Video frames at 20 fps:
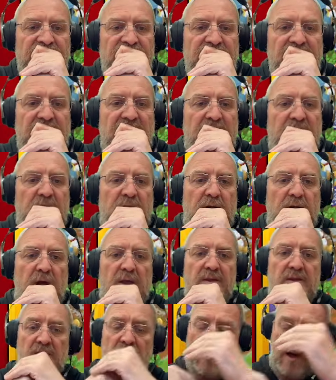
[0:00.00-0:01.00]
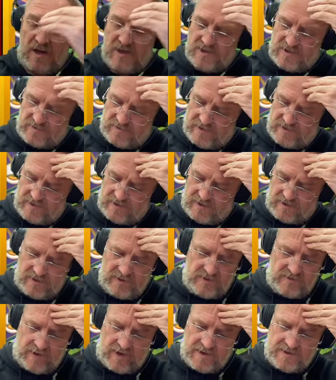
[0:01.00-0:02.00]
You got the last tree,
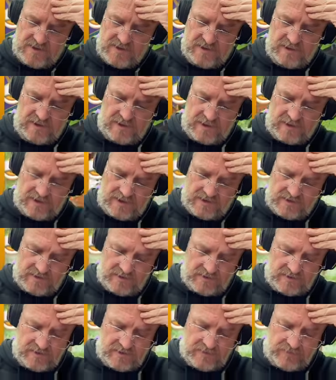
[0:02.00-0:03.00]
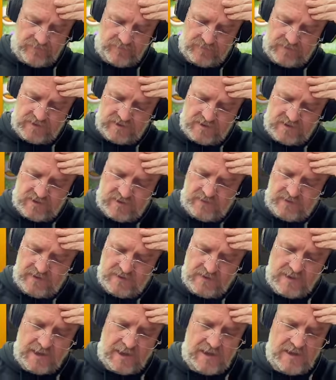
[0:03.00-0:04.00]
congratulations. It's going to be a
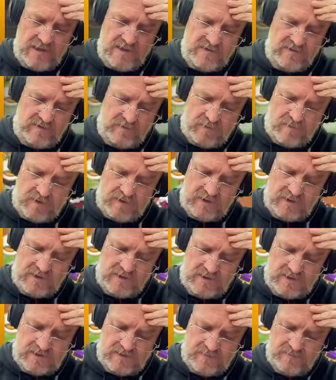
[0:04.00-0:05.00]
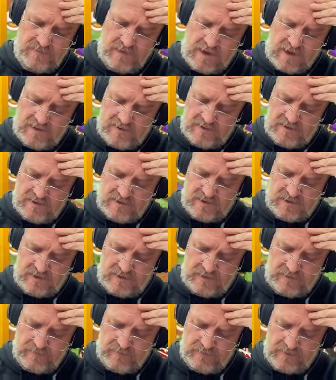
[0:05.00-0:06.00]
challenge for my other
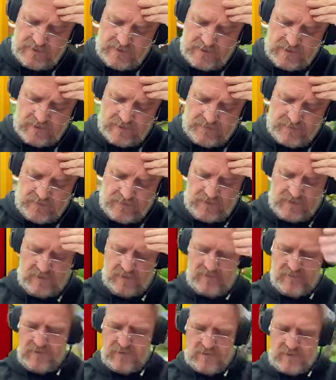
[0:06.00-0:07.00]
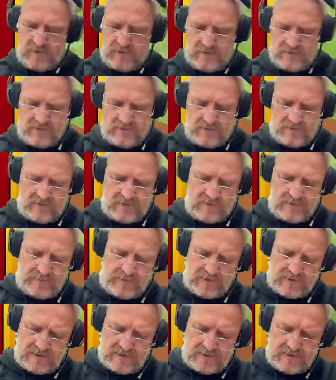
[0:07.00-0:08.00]
team, but I'm trying to do as
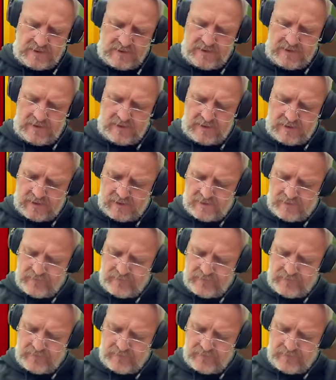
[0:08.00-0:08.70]
best as I can.